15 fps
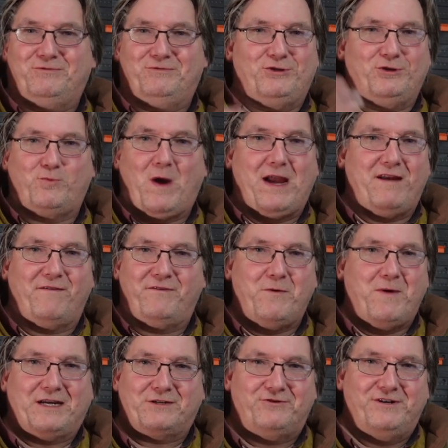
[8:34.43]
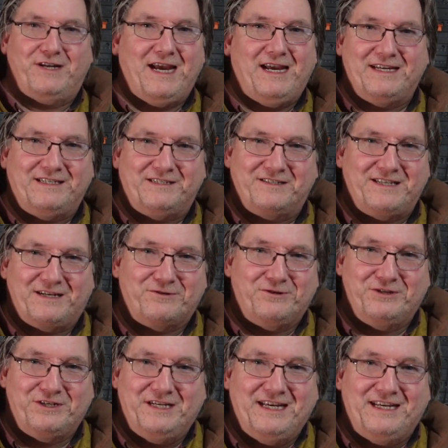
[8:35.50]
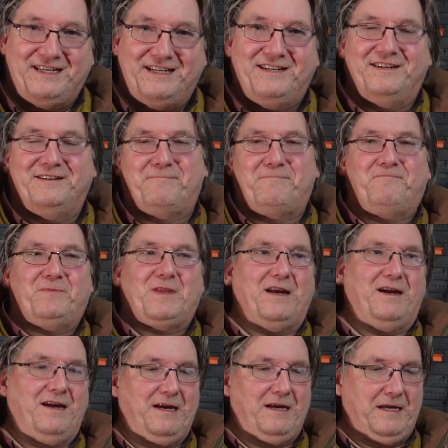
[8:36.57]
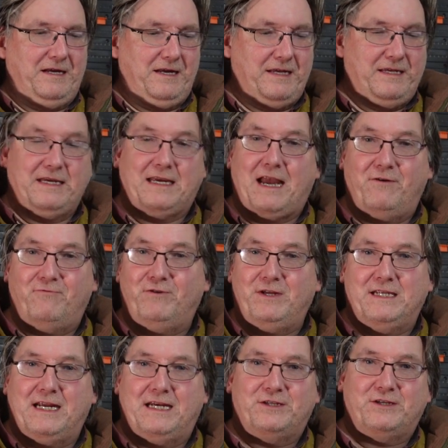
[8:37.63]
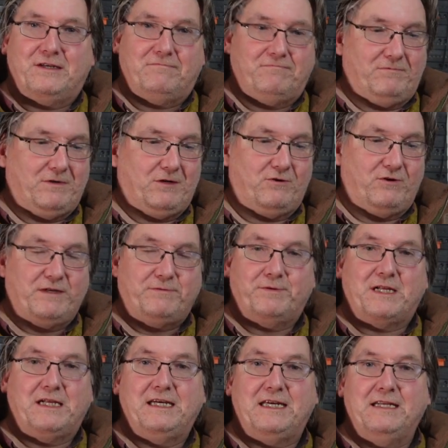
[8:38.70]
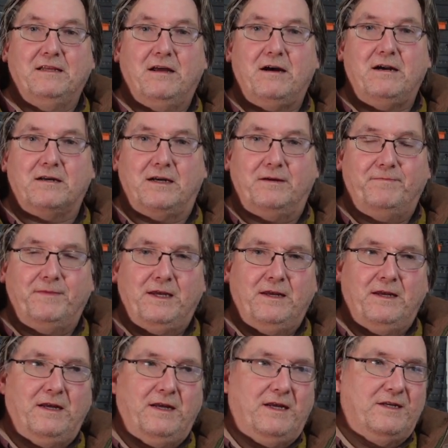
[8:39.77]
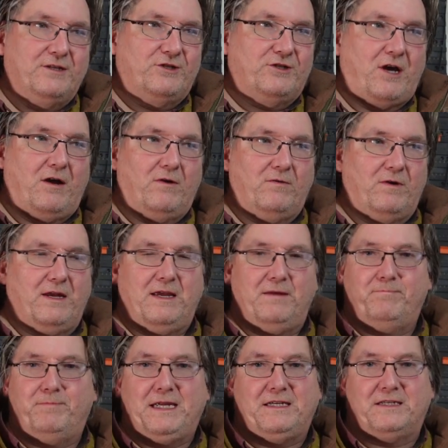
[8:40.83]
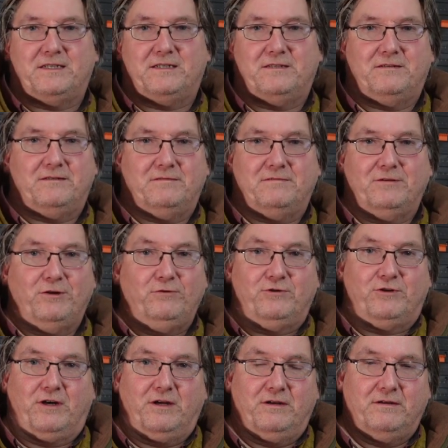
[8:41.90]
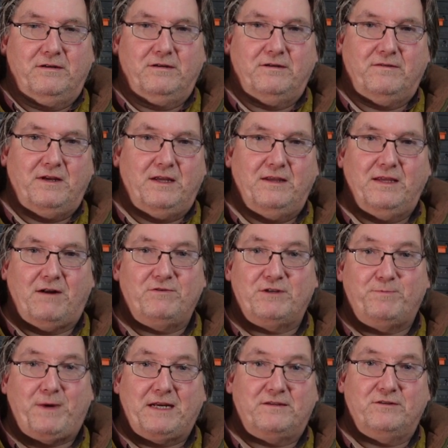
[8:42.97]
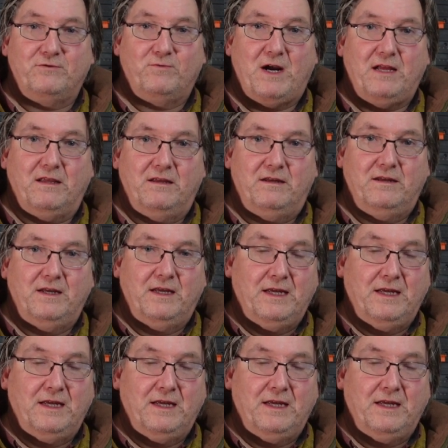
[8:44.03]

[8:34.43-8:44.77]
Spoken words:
Just wait a few extra days, that's all you need, and you get a really nice, crisp, clean lager. So it beats Lutra in that respect as well.